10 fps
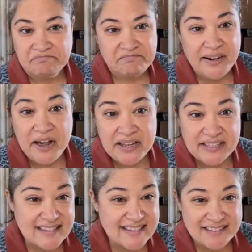
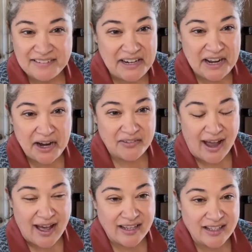nuts, any kind of
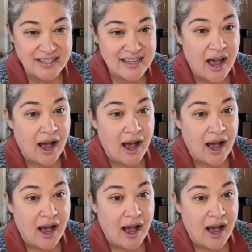add-ins,